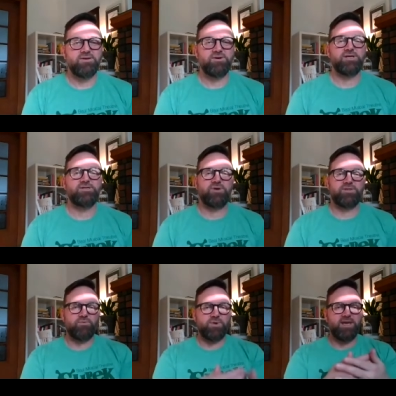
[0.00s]
Good.
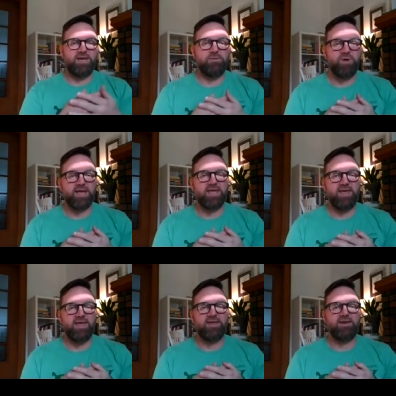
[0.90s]
Draw the right knee back
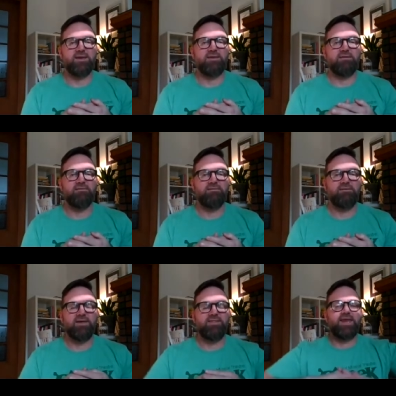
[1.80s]
in
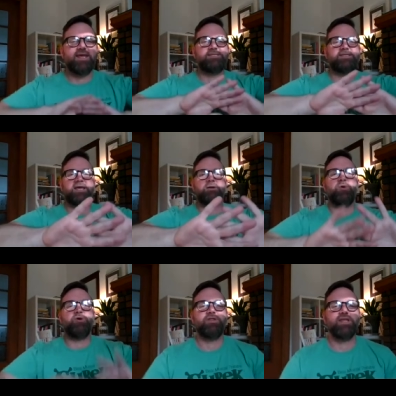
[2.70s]
and then extend
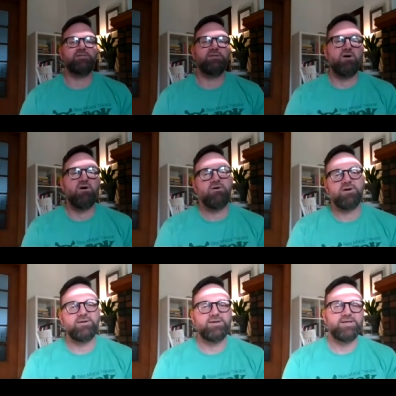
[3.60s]
both legs long.
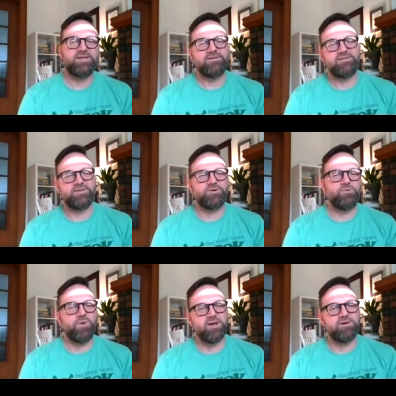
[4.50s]

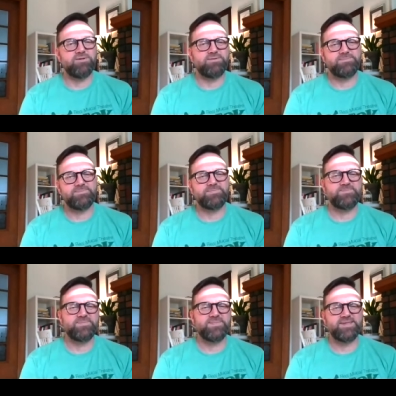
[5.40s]
Little wiggle.
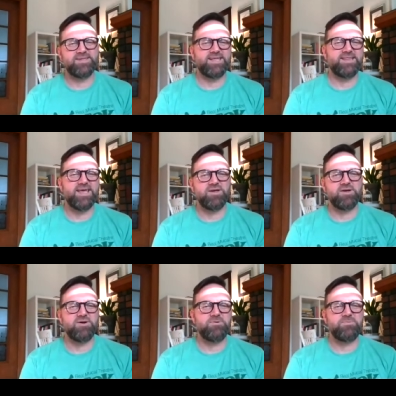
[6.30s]
Let that
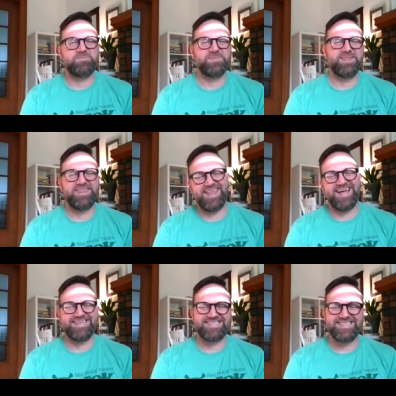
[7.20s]
go.
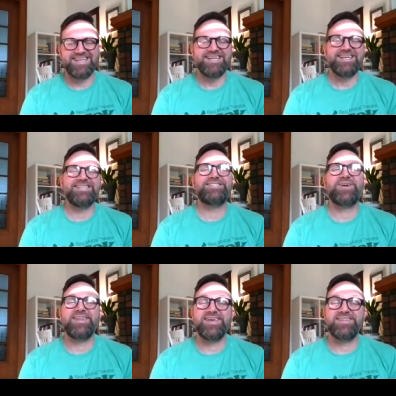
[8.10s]
Nice. Let's
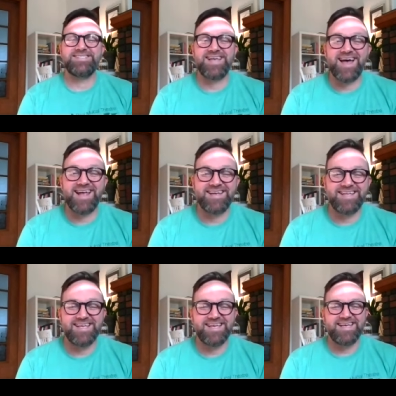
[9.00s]
try the other side.
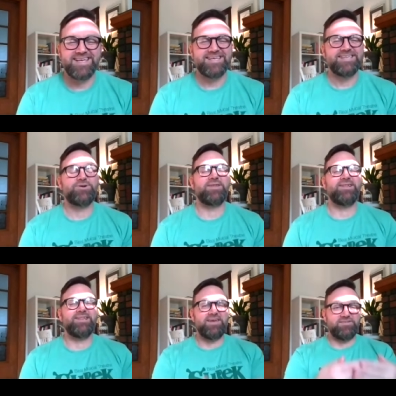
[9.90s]
Draw
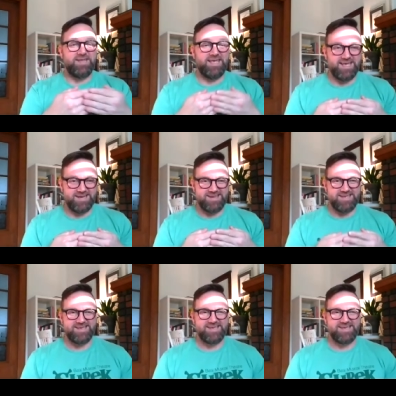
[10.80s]
the left knee in.